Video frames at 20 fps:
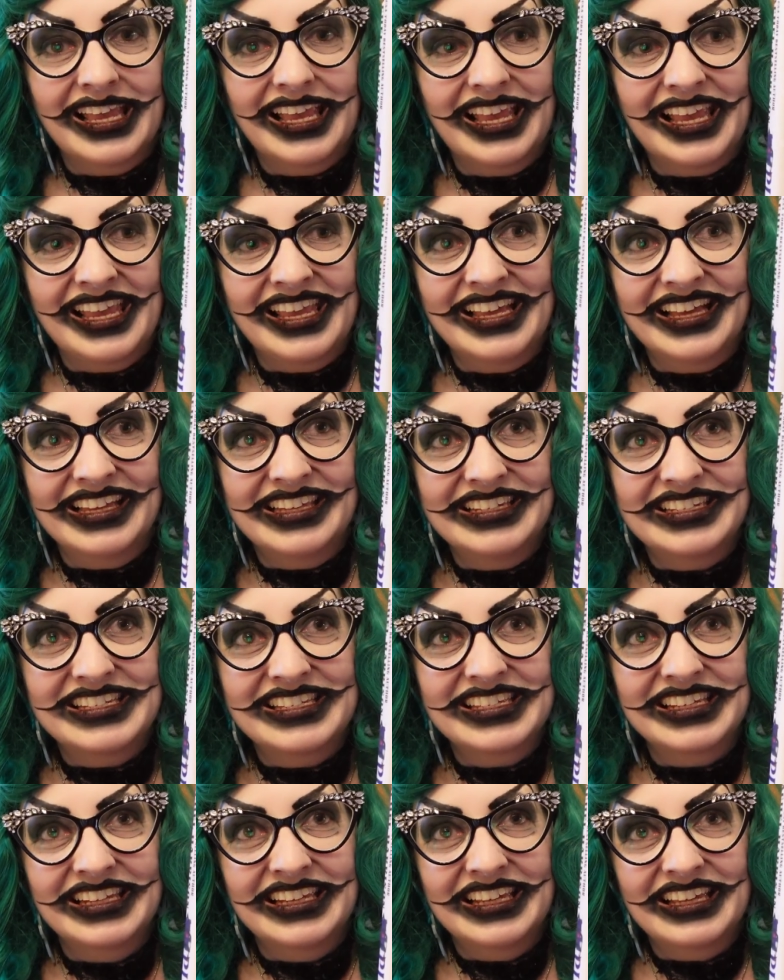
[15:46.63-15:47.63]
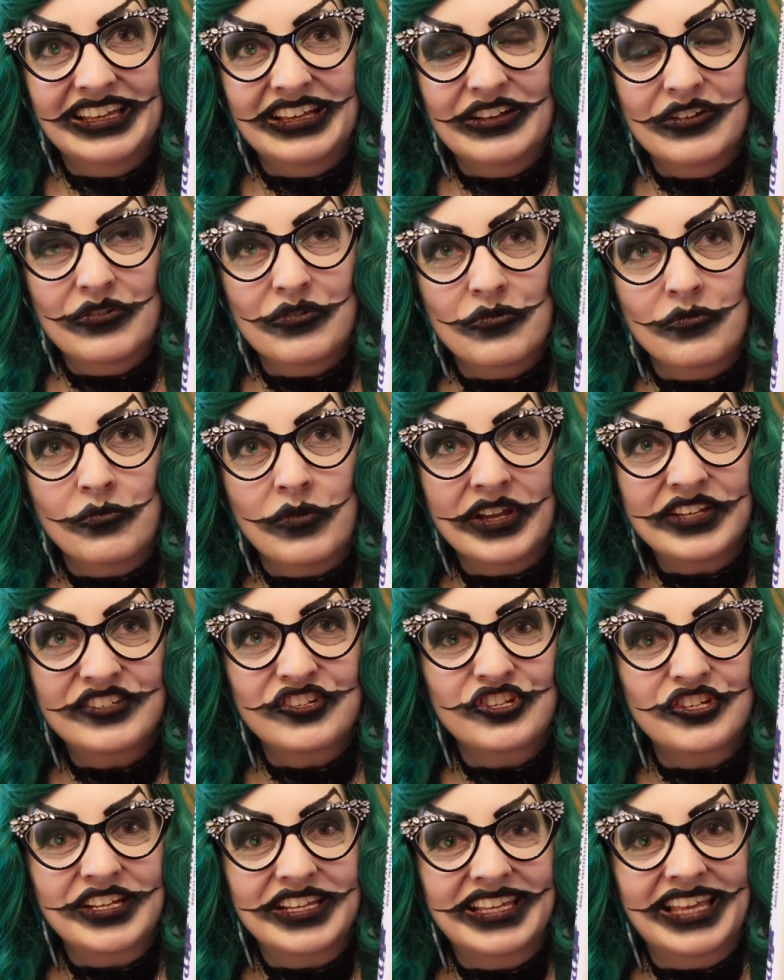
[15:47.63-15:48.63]
And once
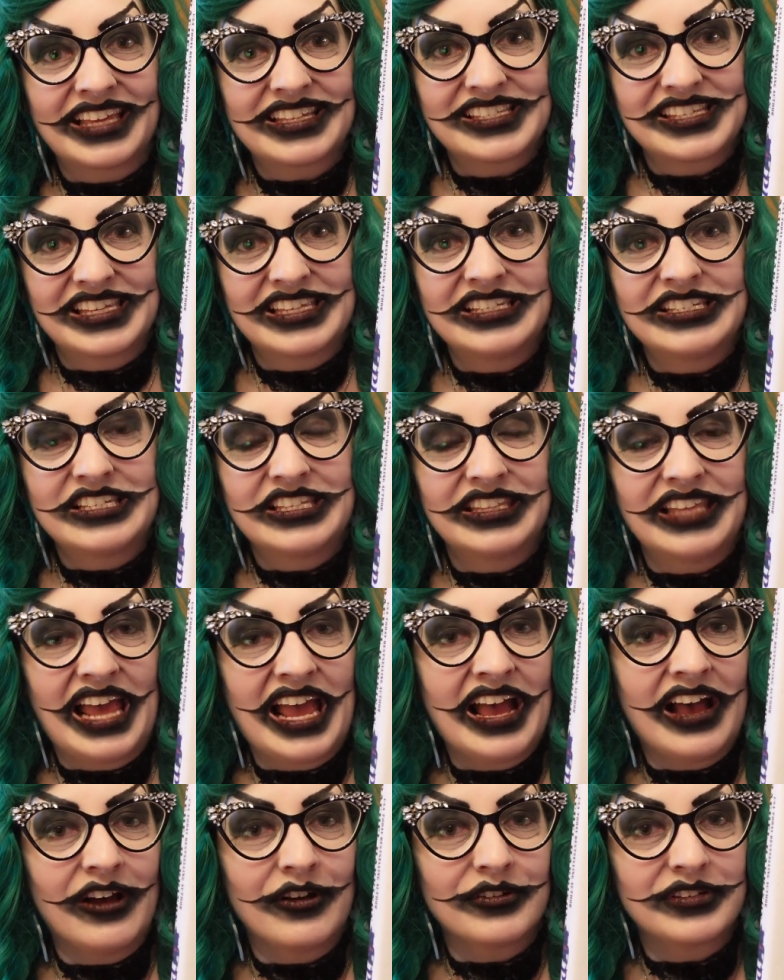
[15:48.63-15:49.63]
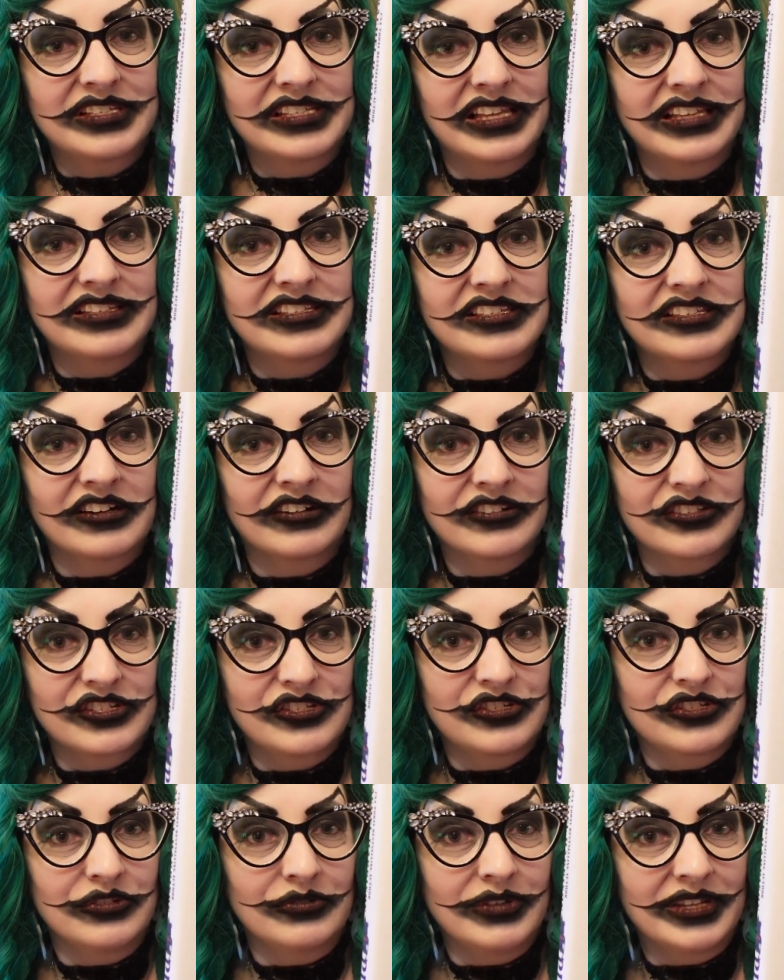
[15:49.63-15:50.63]
she gets into the house and starts
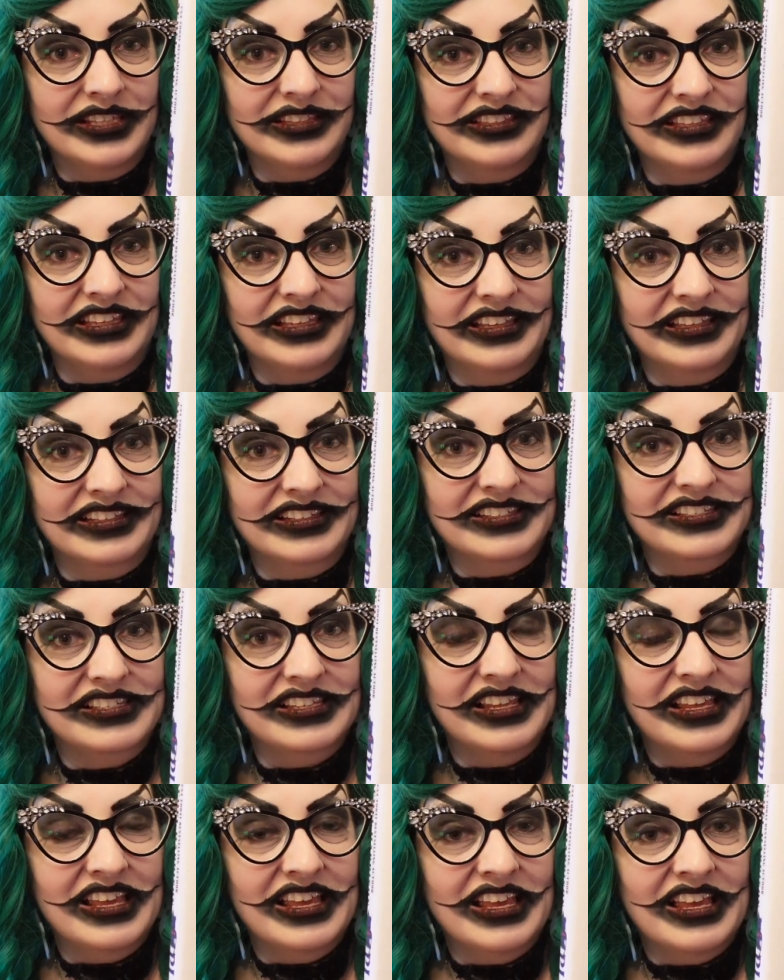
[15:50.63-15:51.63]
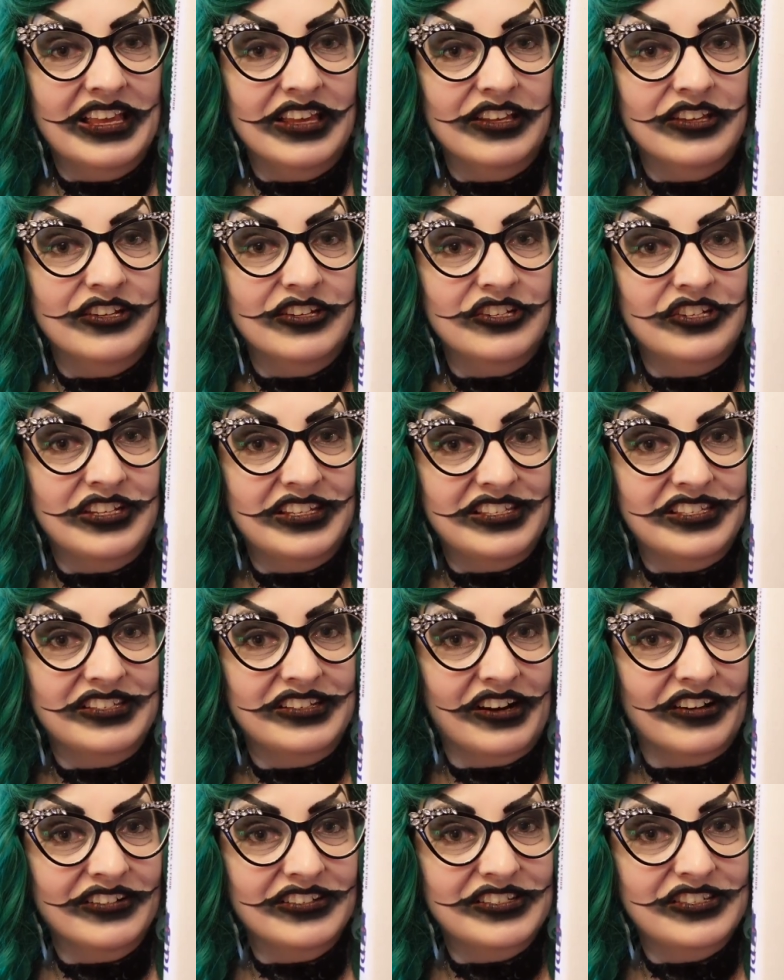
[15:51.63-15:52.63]
doing things, she
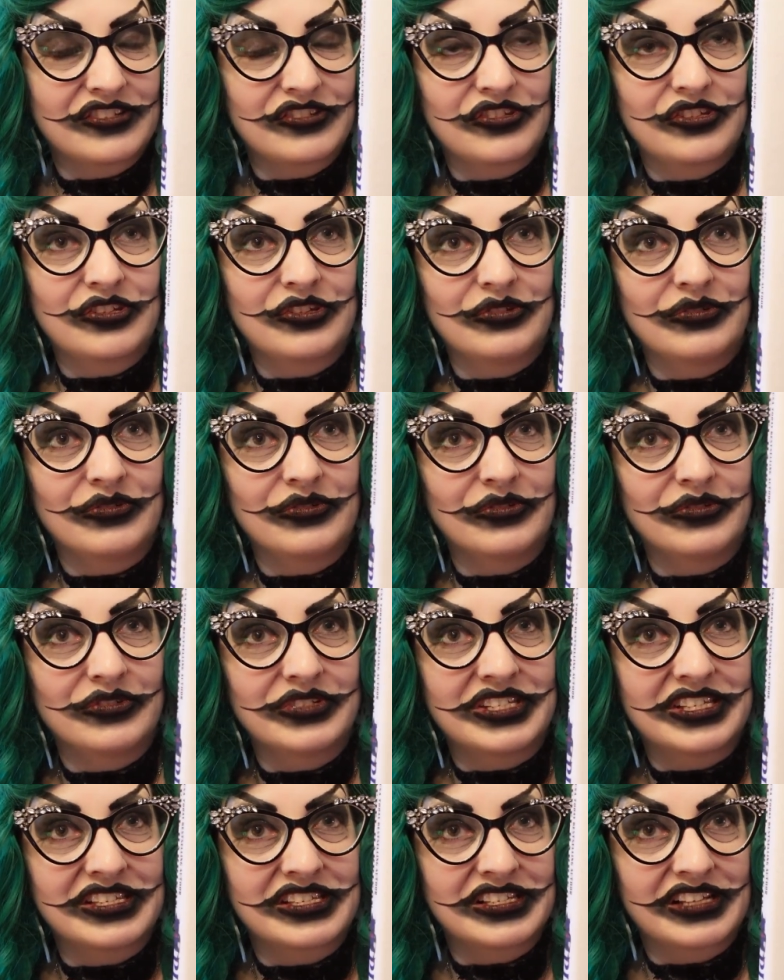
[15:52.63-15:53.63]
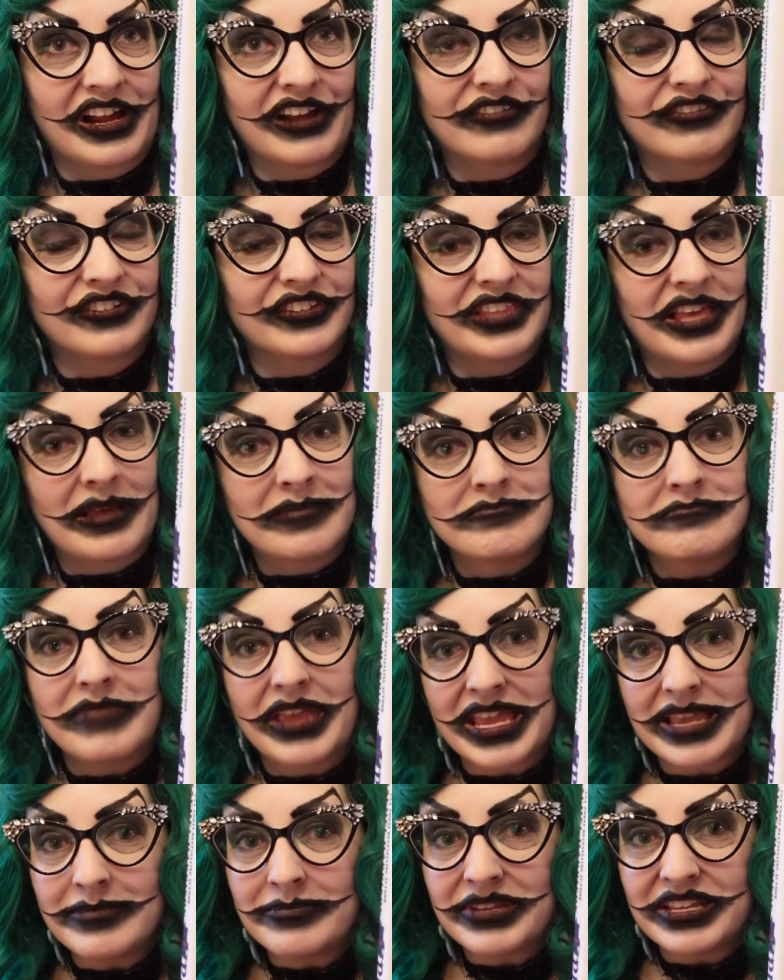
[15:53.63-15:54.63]
starts to discover that
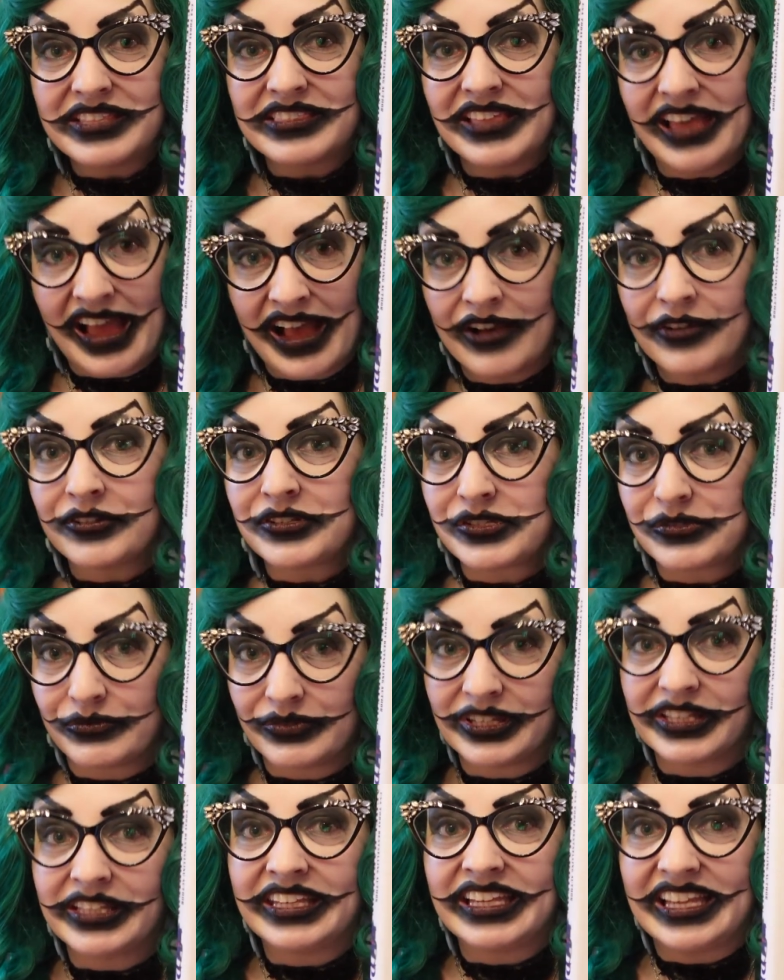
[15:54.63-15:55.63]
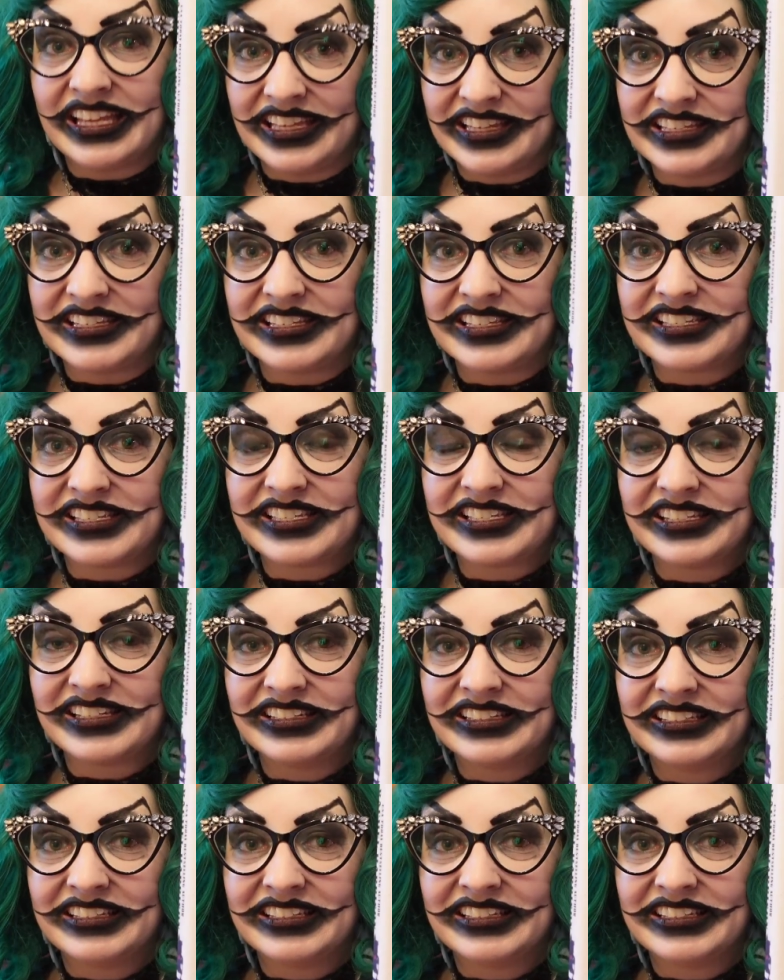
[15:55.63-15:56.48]
maybe the house really is